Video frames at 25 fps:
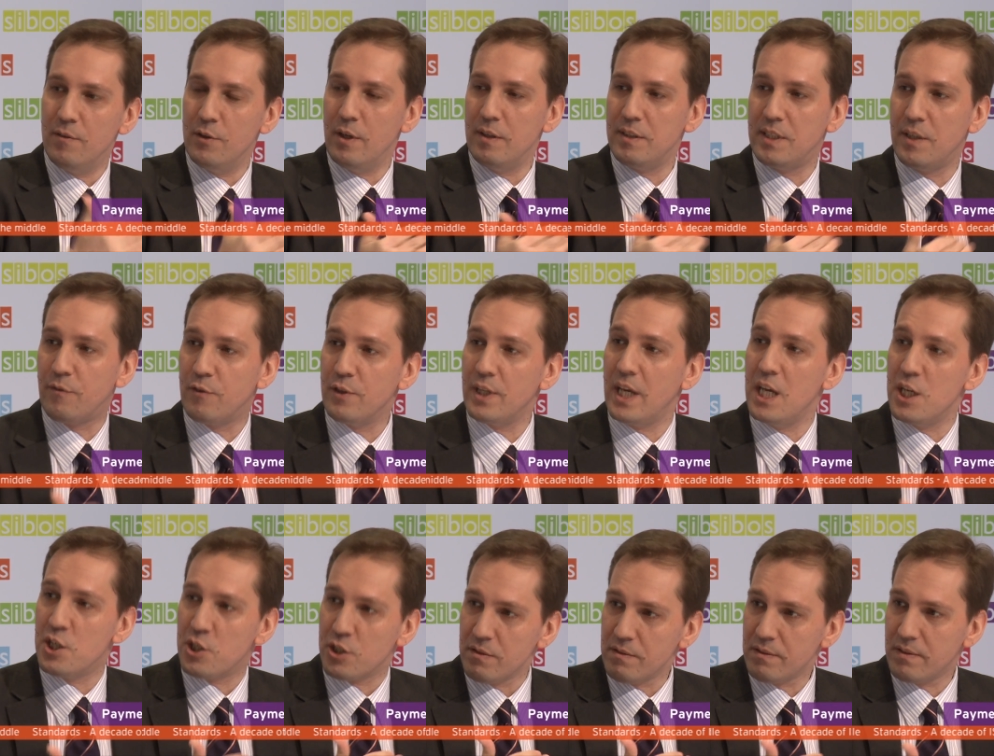the
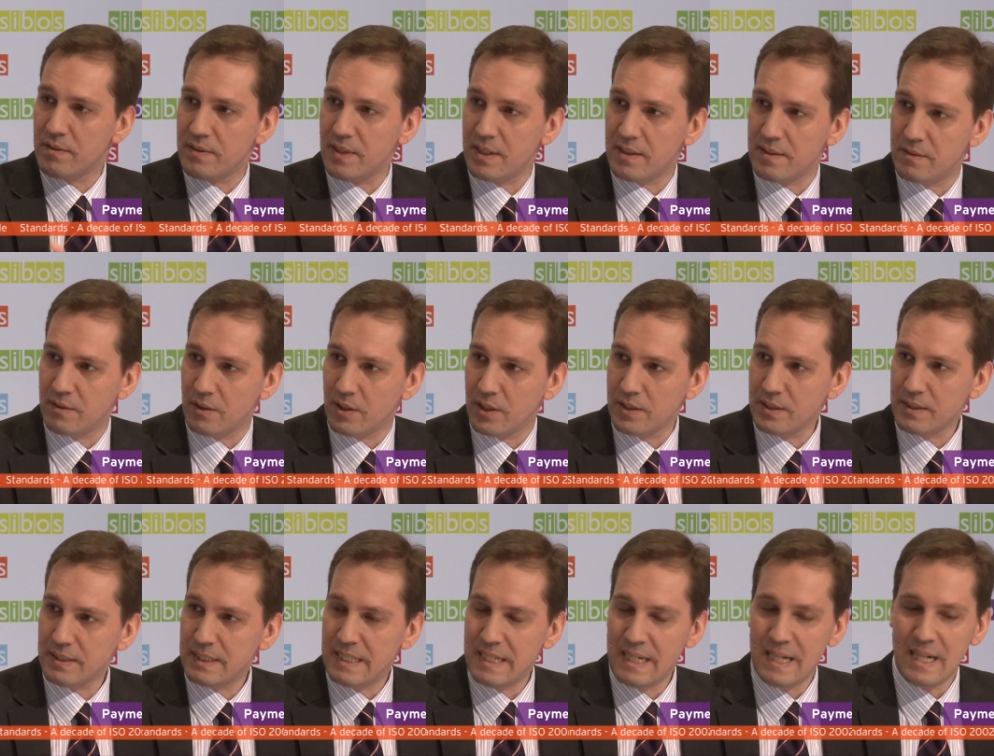different agents and so
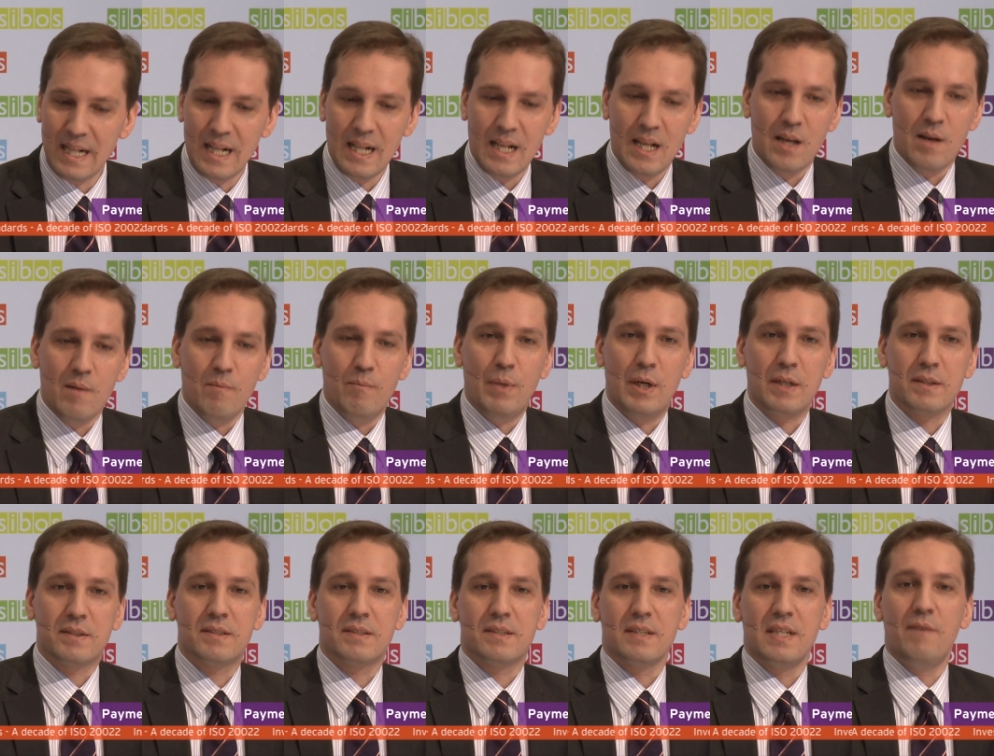on.
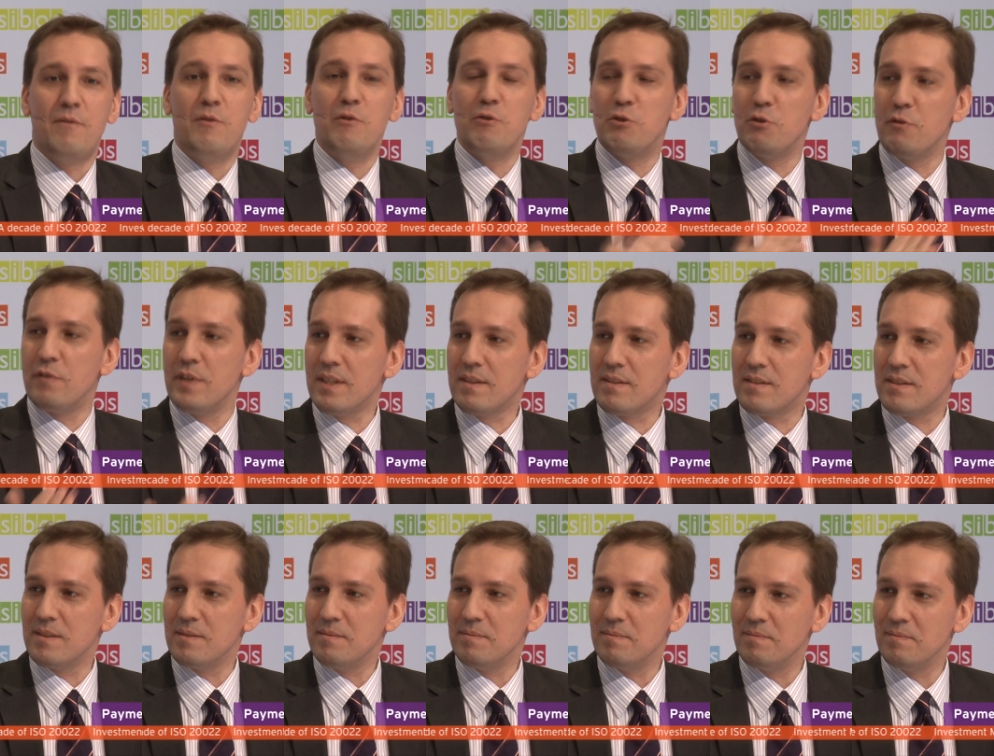But if you do
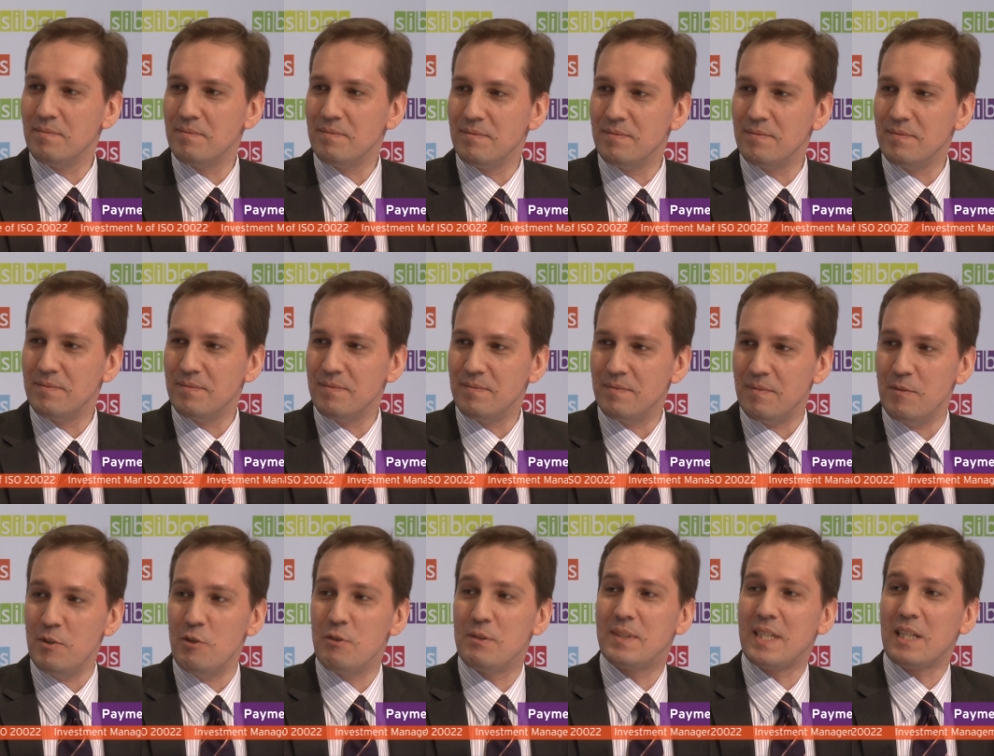this,
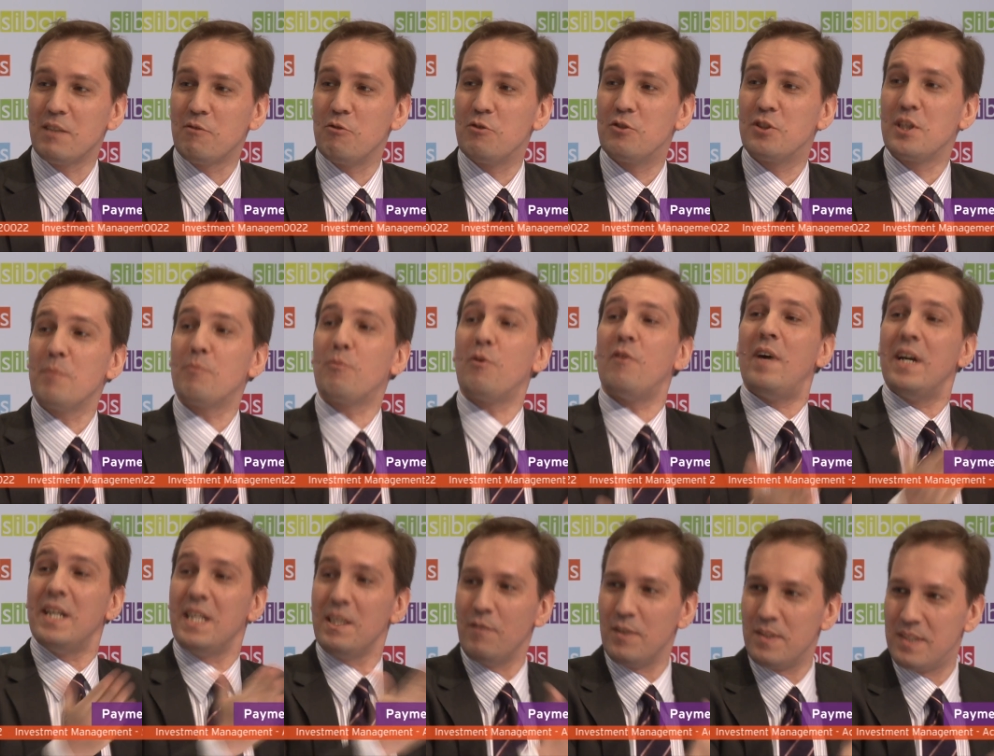you start to stop
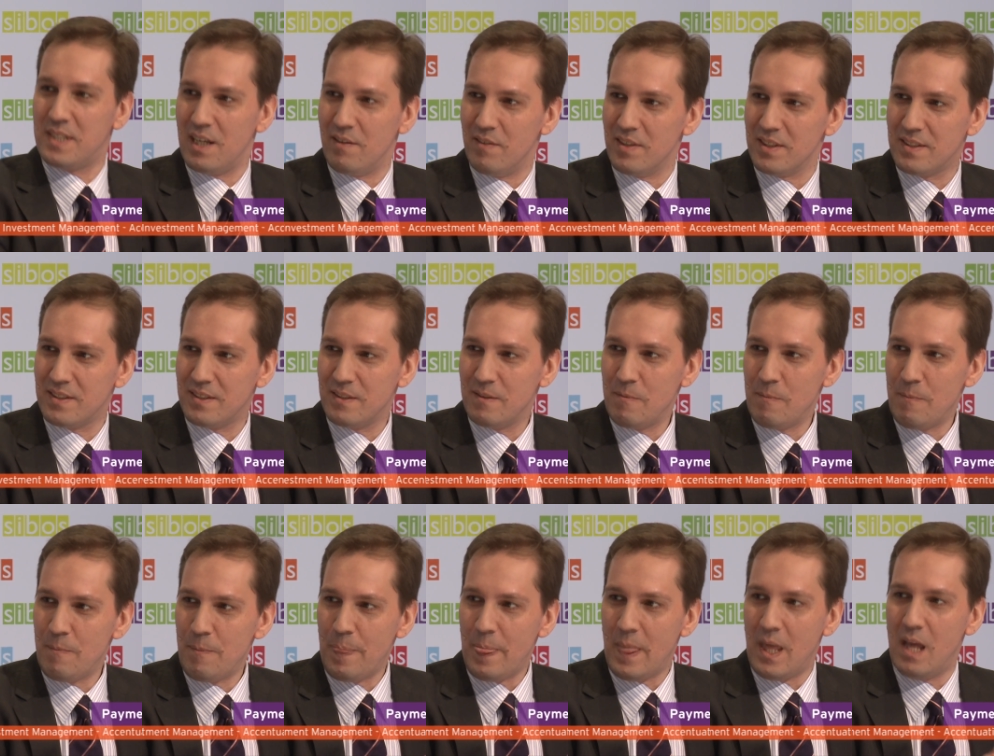providing the service.
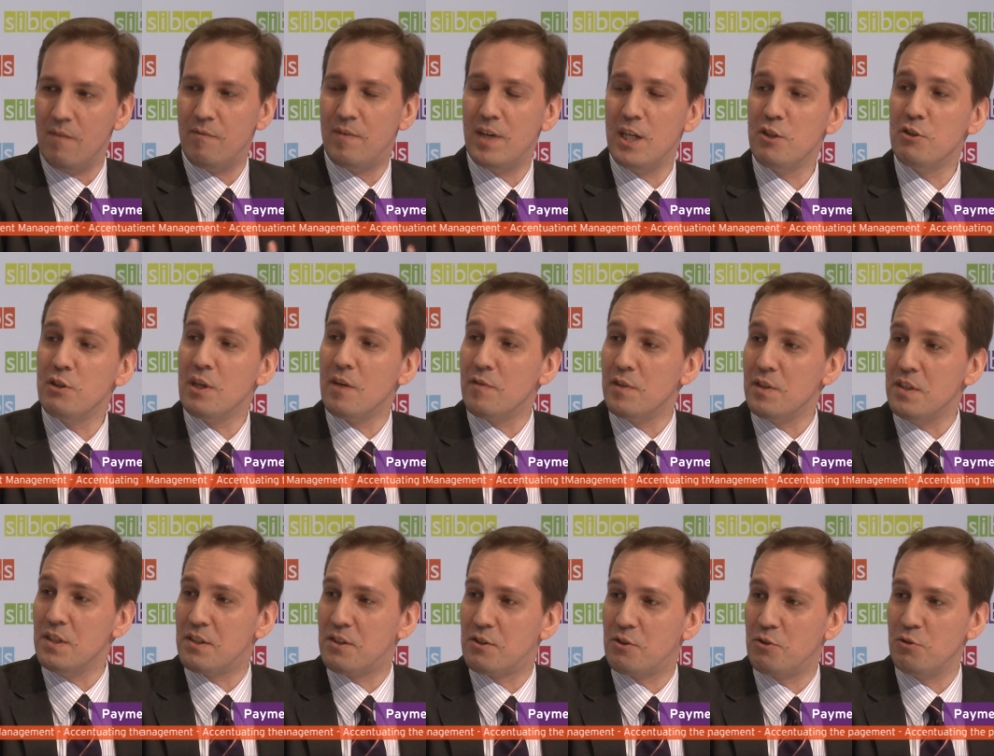And then you
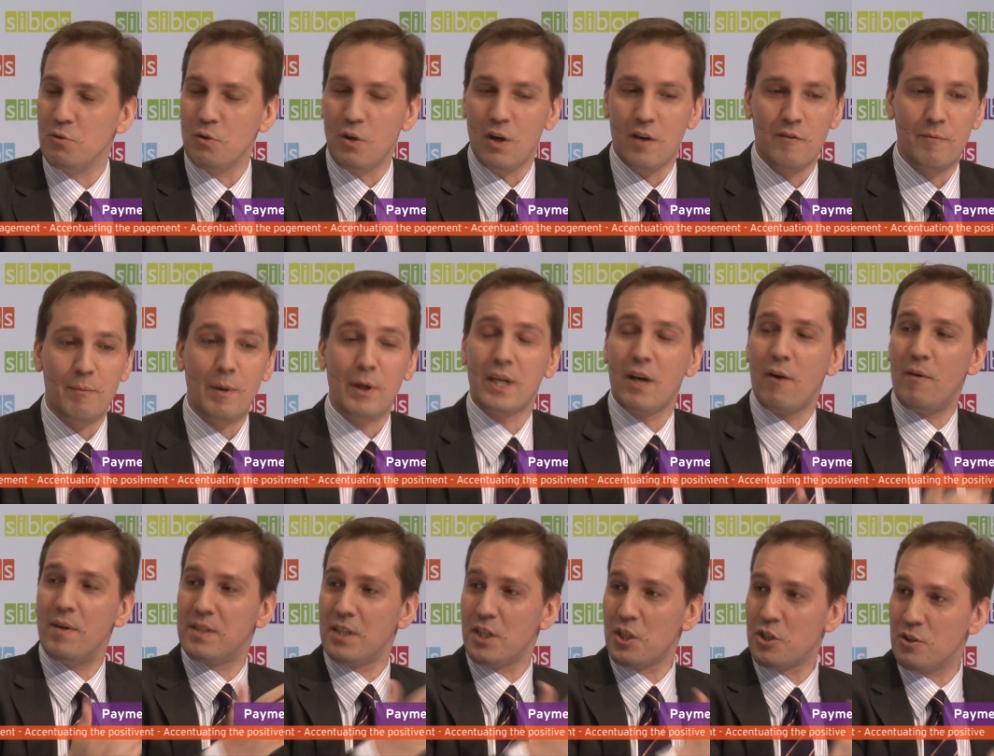have an issue of
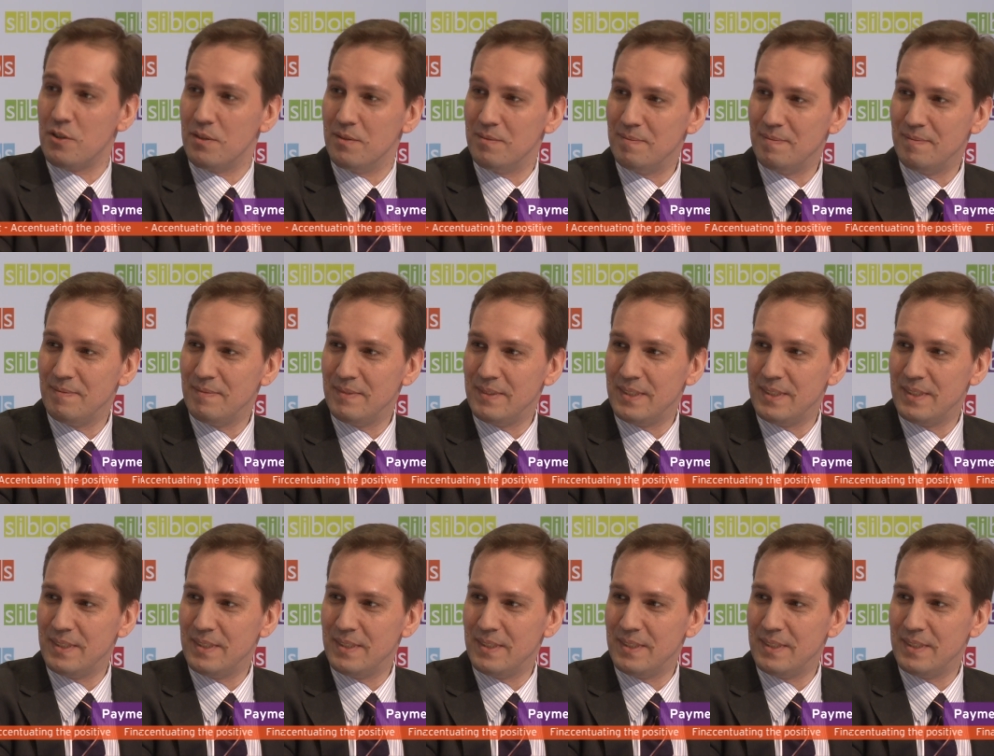bankerization.